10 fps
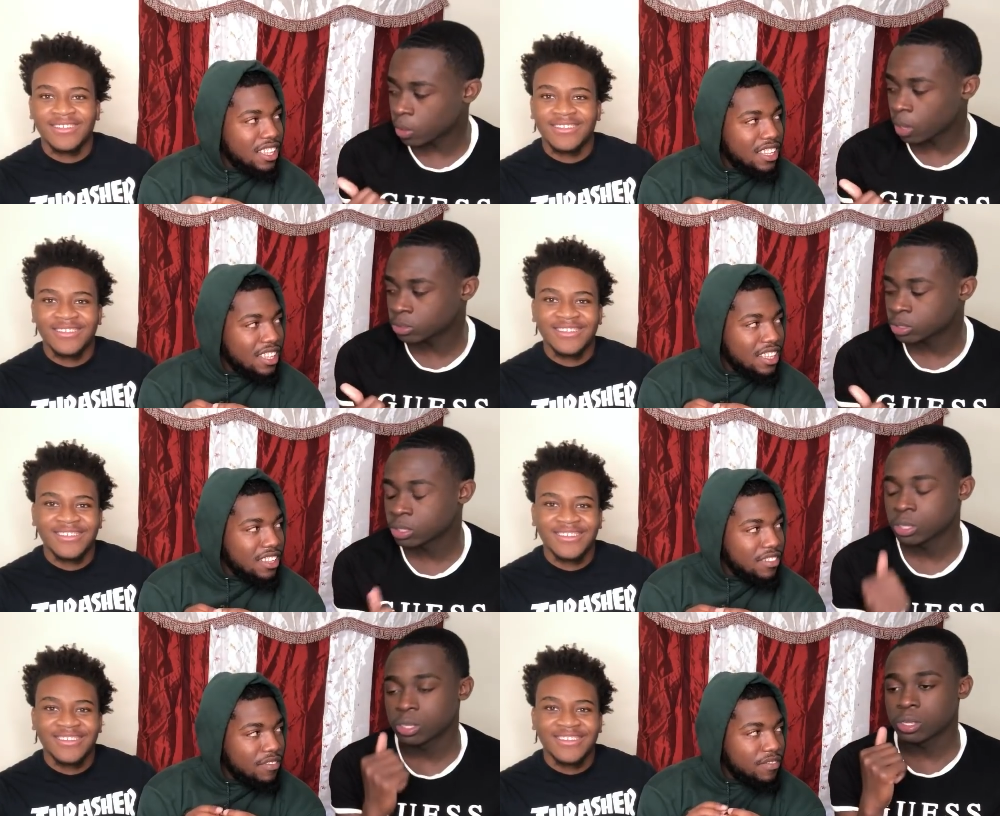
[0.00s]
Speaker 1: to your house,
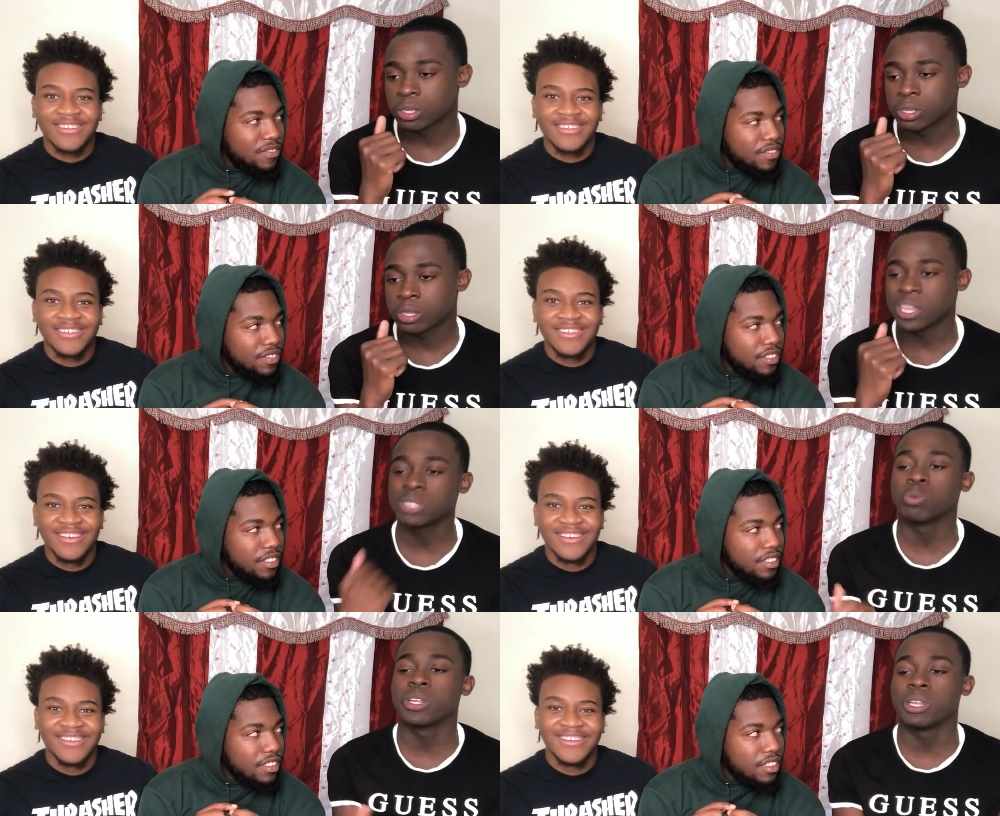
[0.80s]

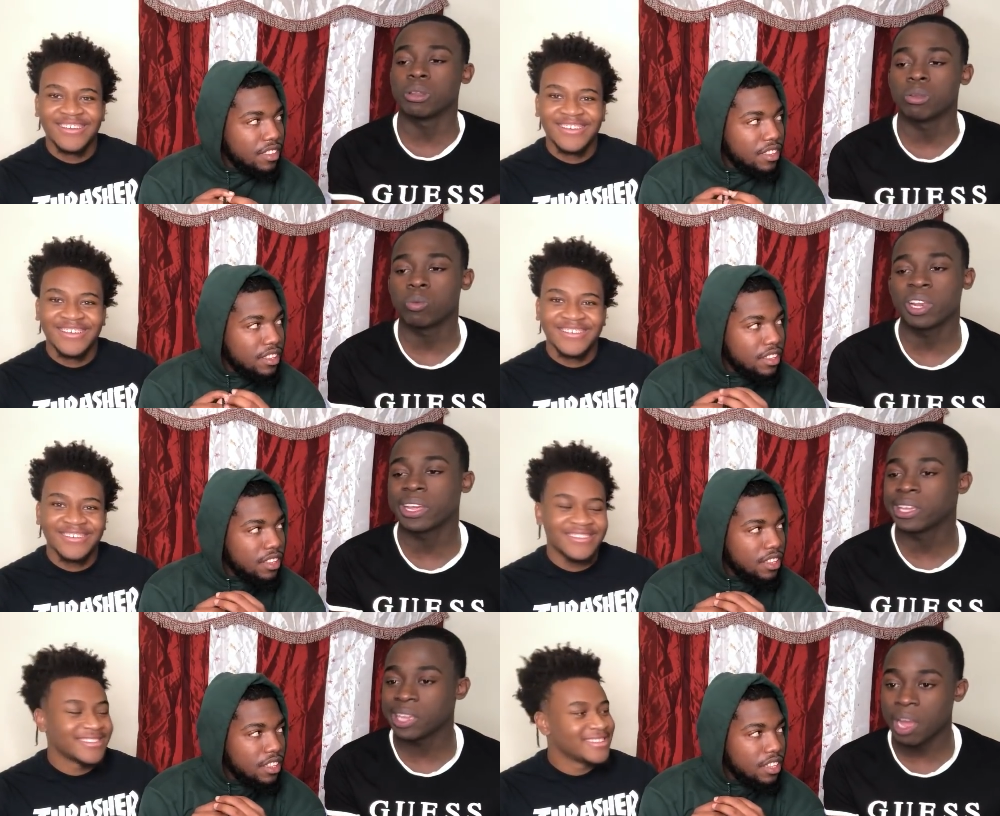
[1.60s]
that's when
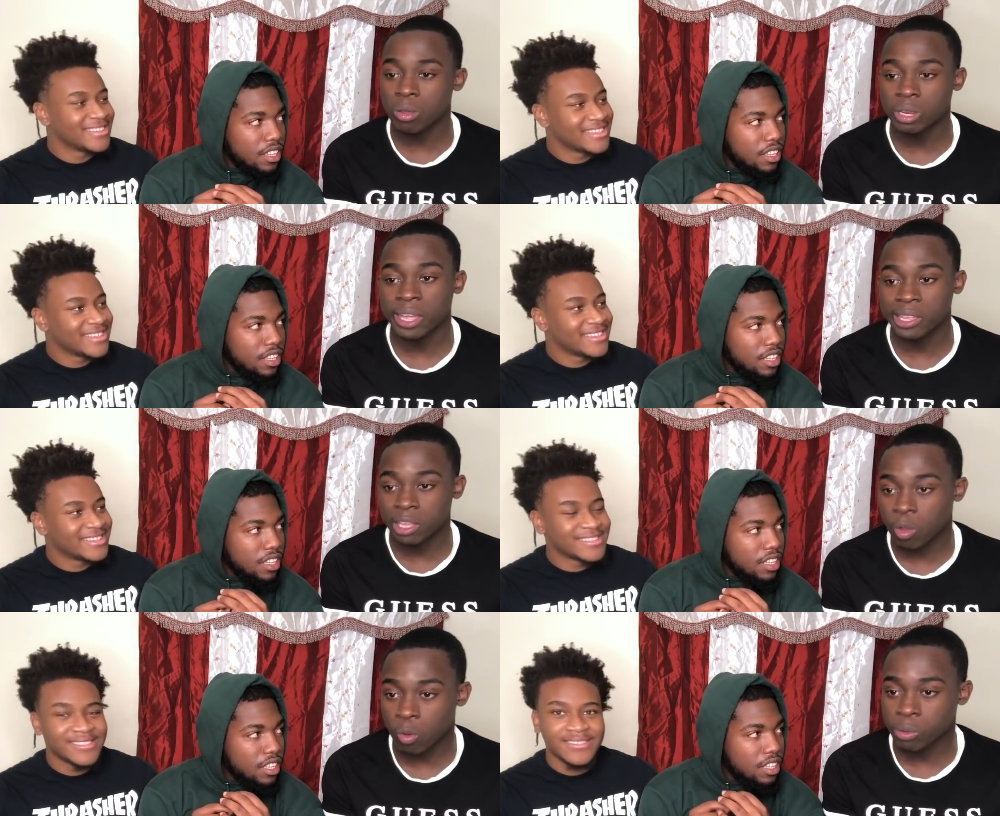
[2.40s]
he out. Like,
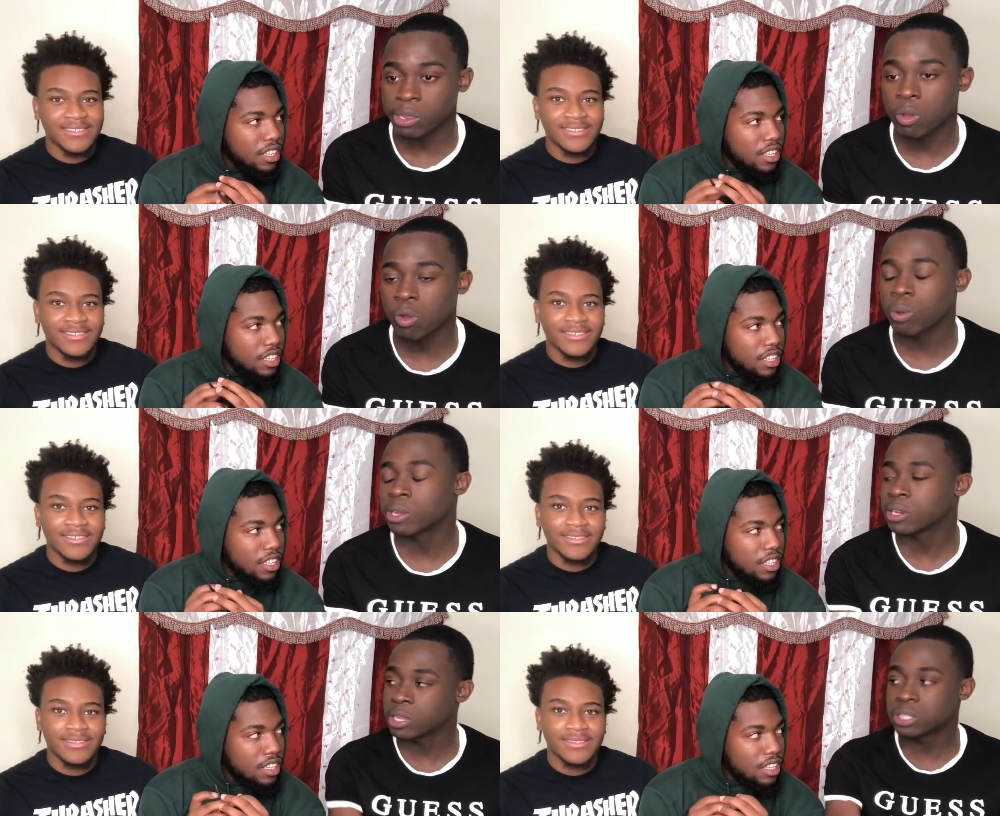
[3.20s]
Gee, go home, Gee, go home,
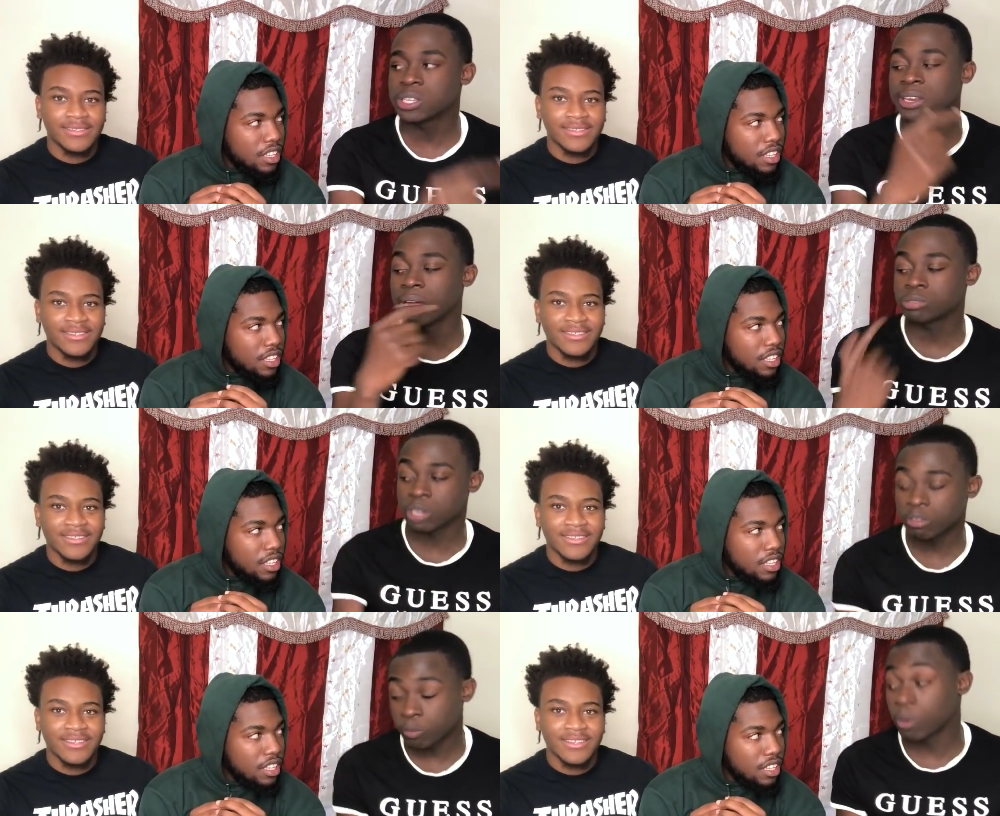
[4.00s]
because Gee stayed
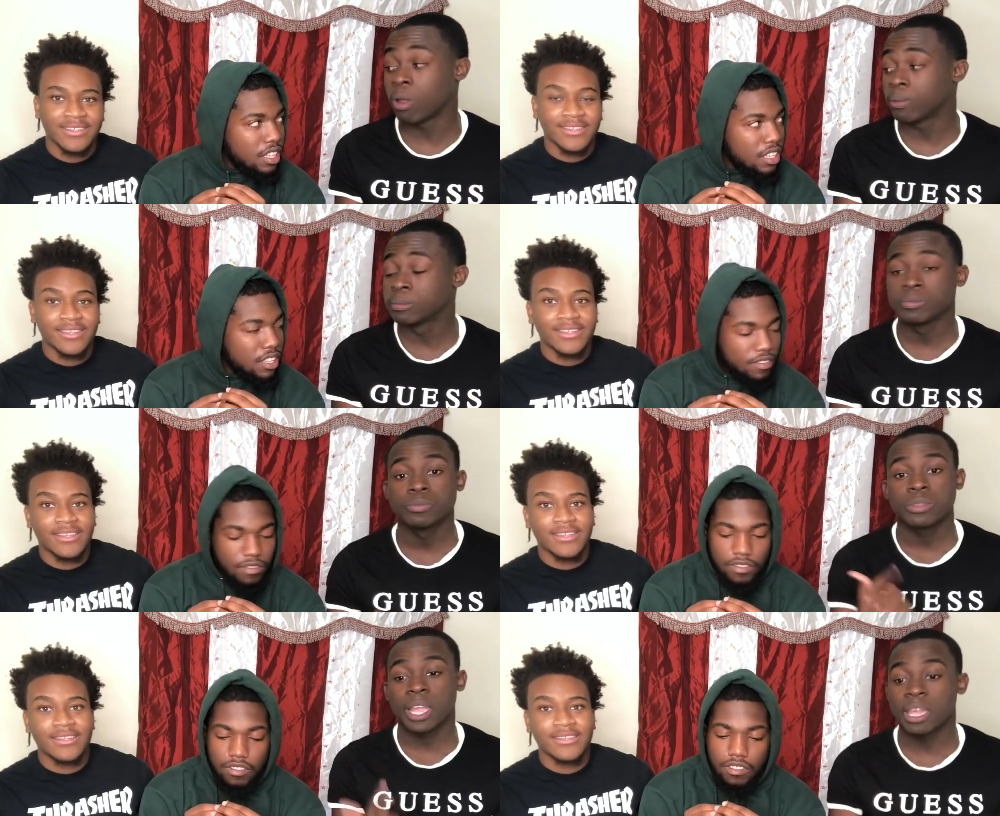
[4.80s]
downstairs from y'all.
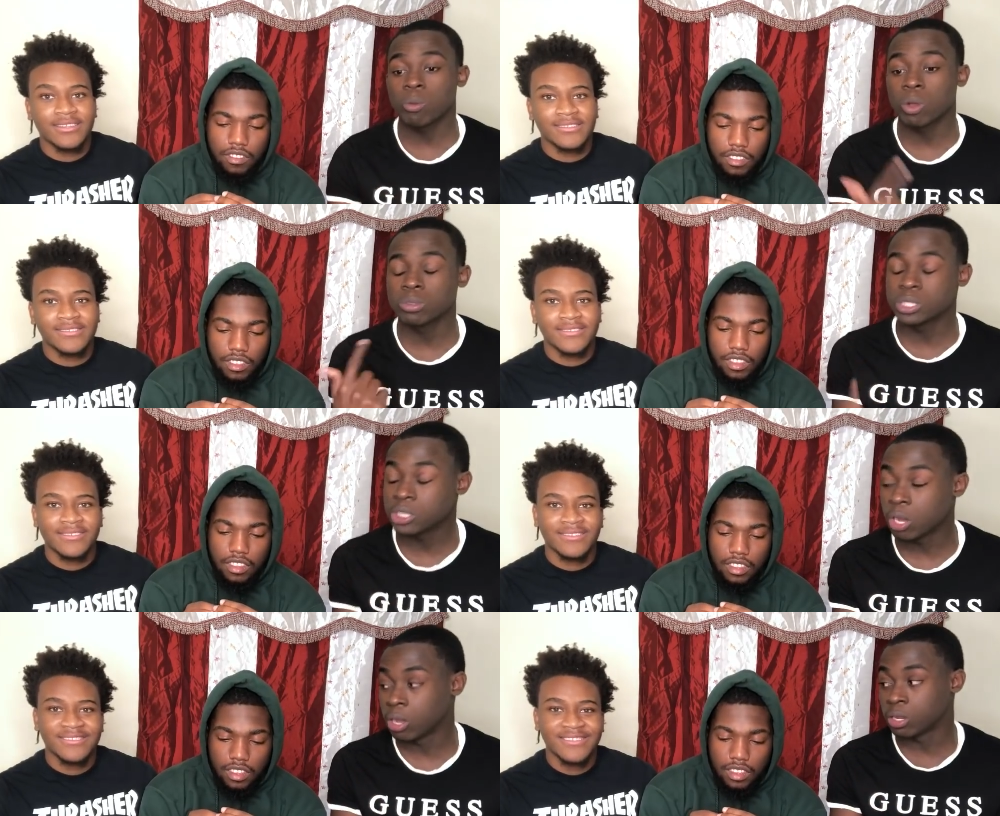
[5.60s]
Mm-hmm. And he wasn't going to
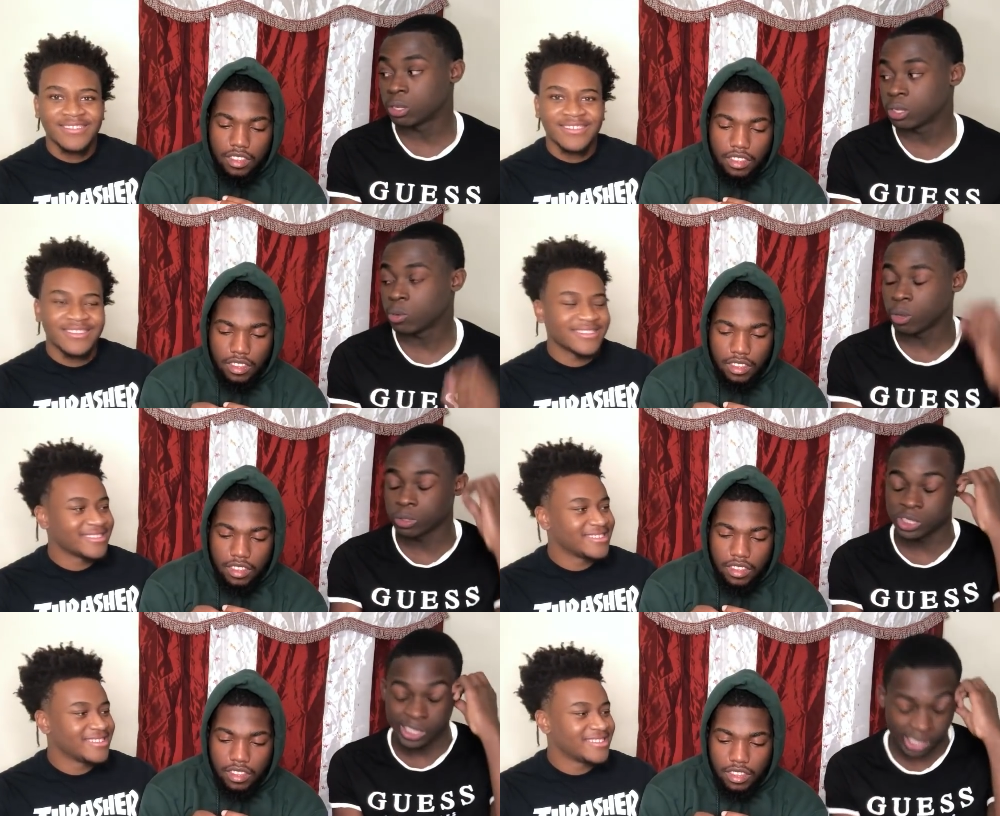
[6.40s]
see y'all. He was going
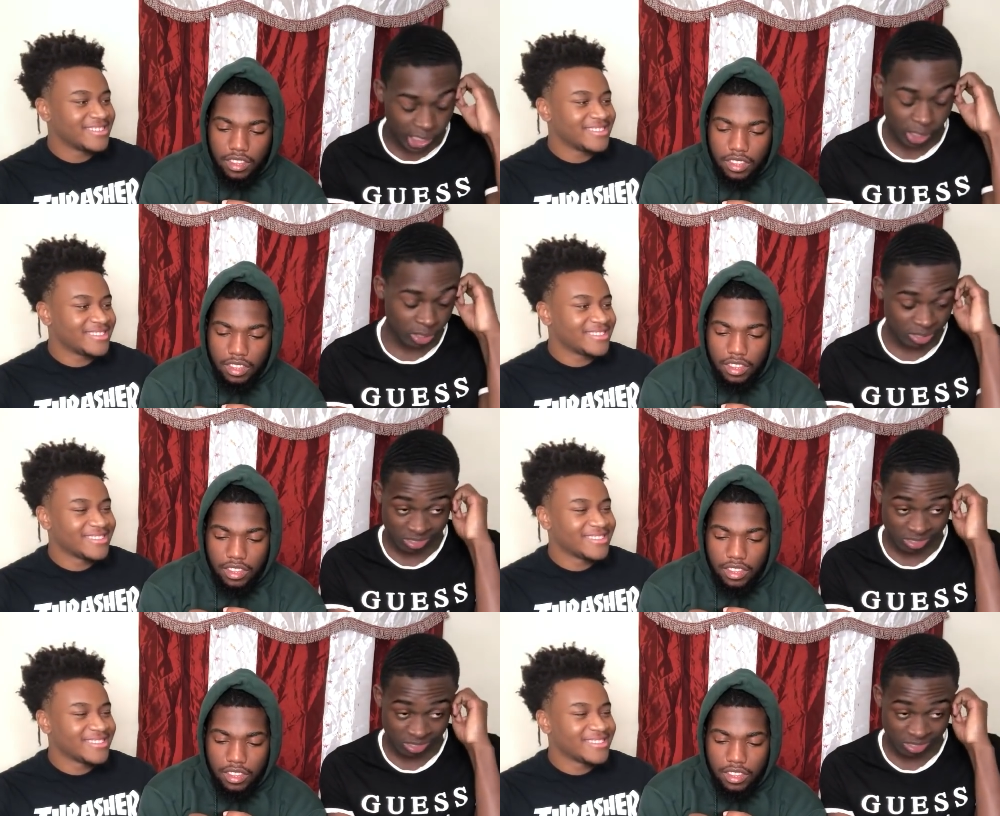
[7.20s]
to see Gee.